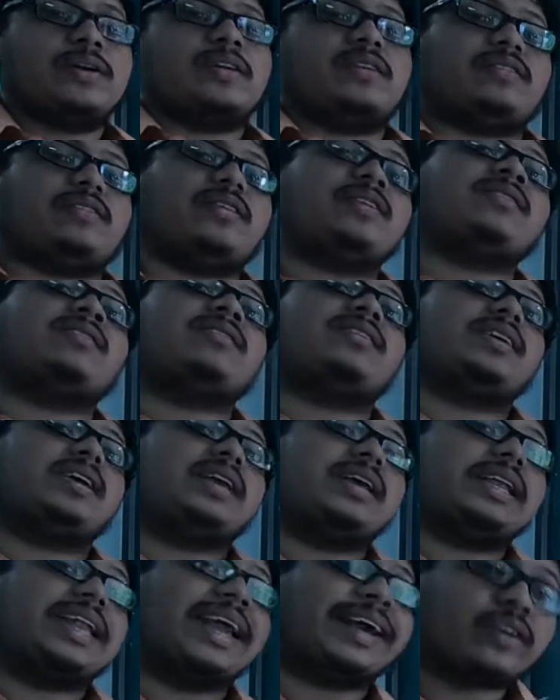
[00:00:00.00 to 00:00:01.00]

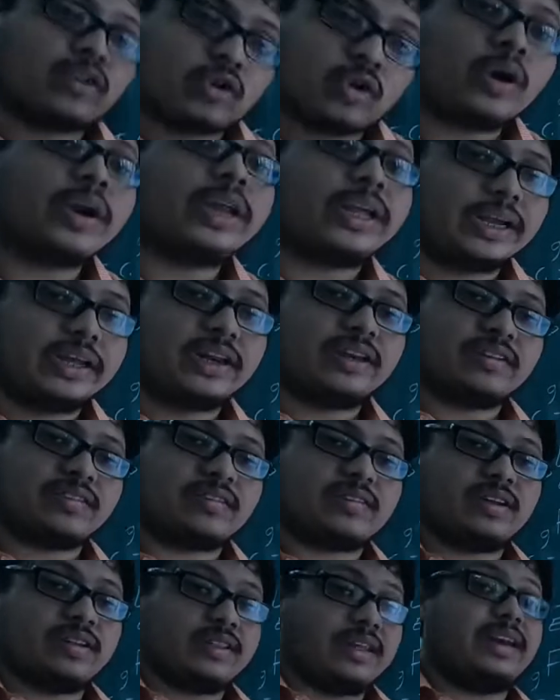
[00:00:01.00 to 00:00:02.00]
Since electron
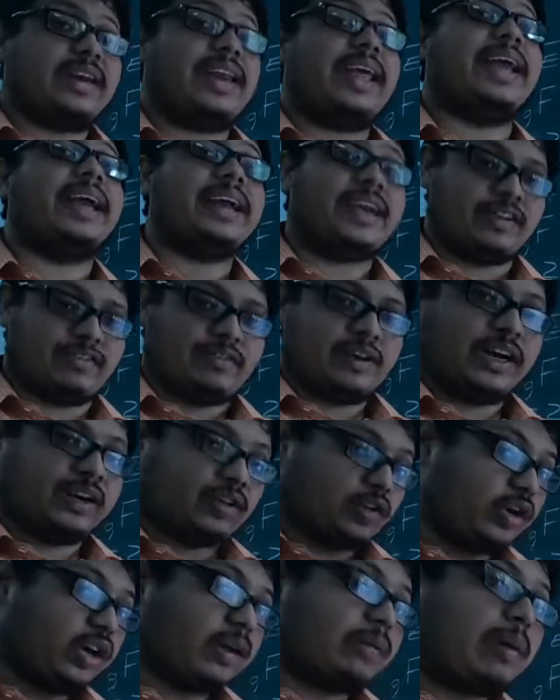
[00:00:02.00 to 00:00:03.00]
increased, the negative
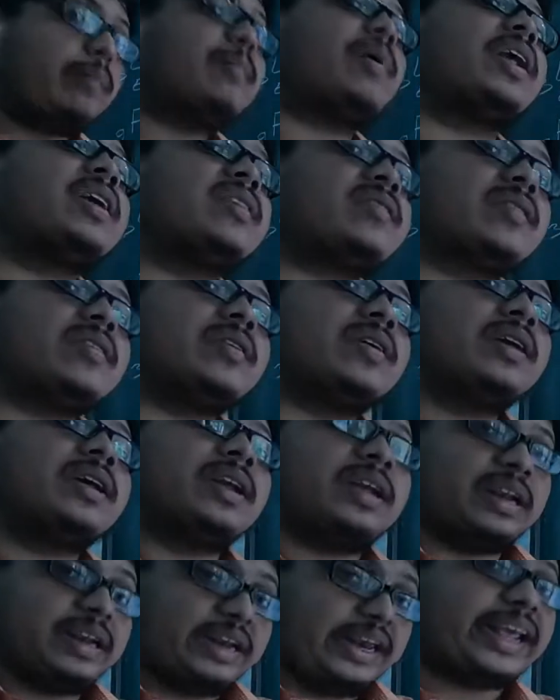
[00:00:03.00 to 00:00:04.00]
electron, remember, is
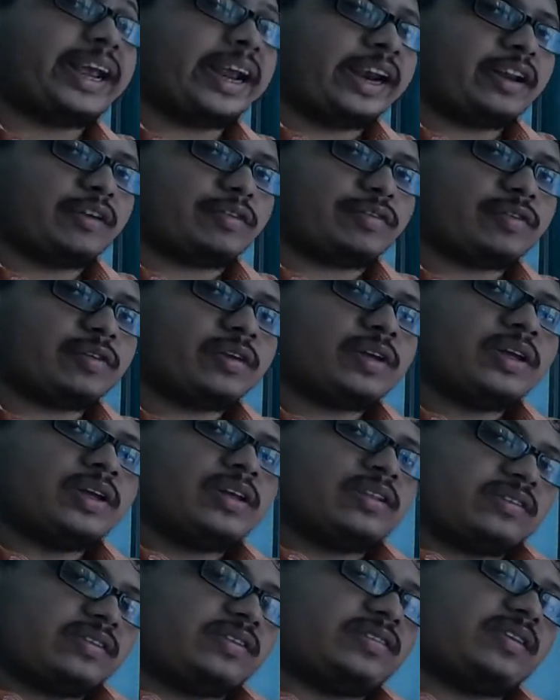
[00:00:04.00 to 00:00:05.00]

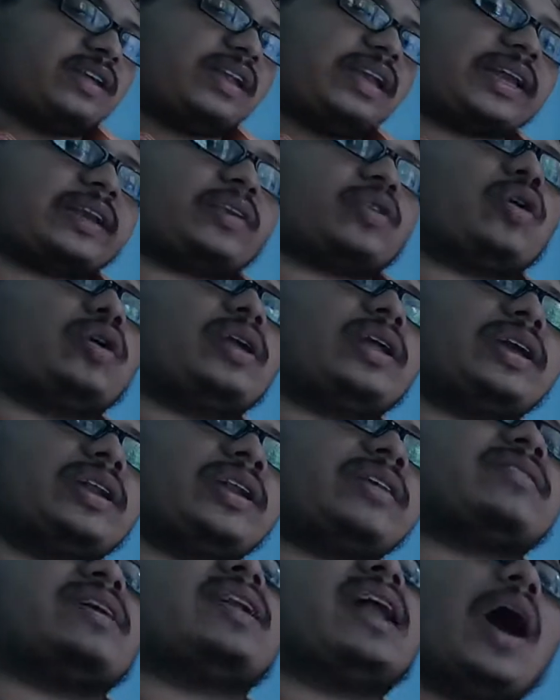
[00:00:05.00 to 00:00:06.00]
negative. Since electron
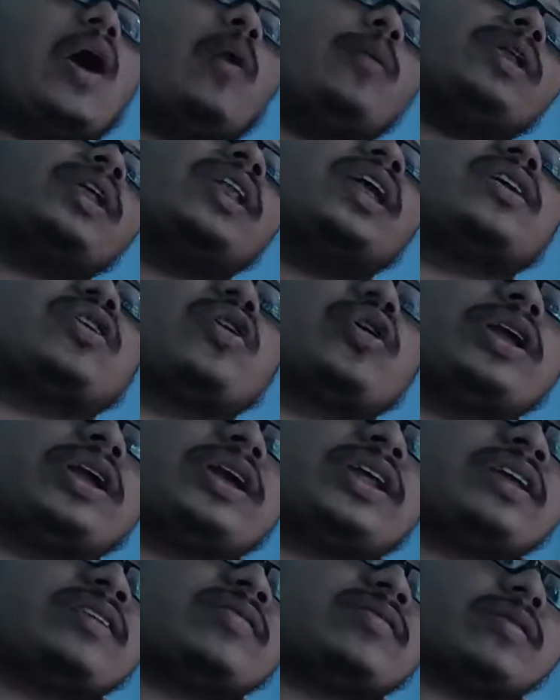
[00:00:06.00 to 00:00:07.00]
increased, and how many electron
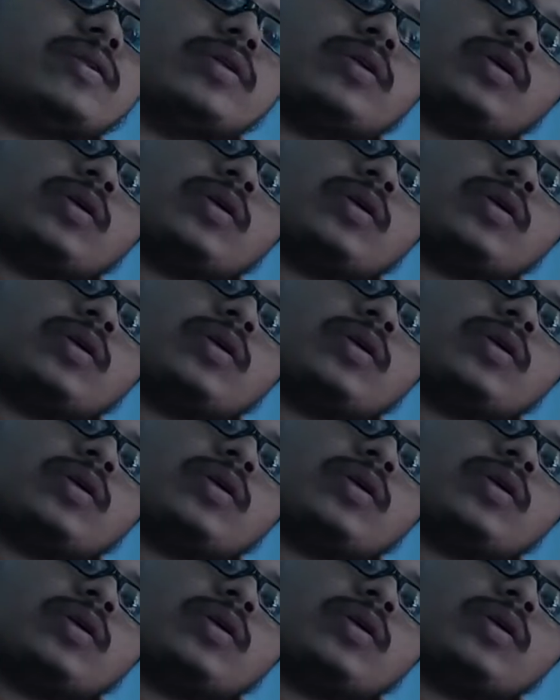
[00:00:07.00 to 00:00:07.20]
increased?